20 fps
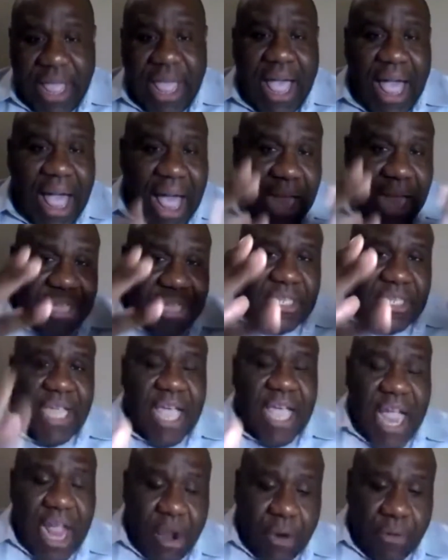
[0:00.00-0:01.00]
How does the
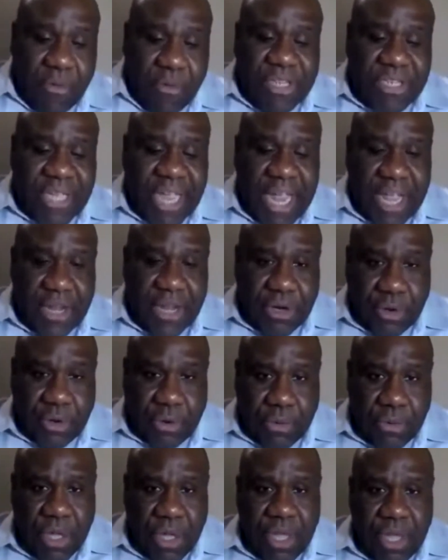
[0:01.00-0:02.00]
IRS handle
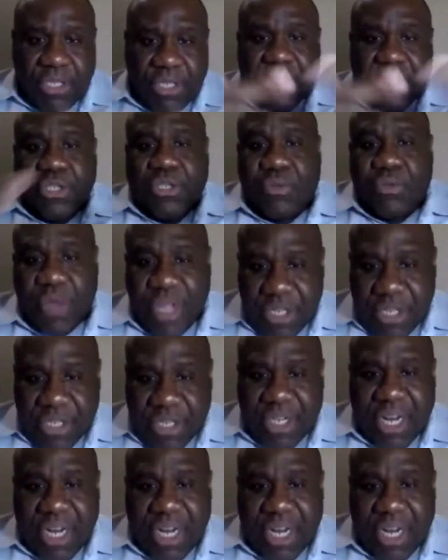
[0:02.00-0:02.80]
situations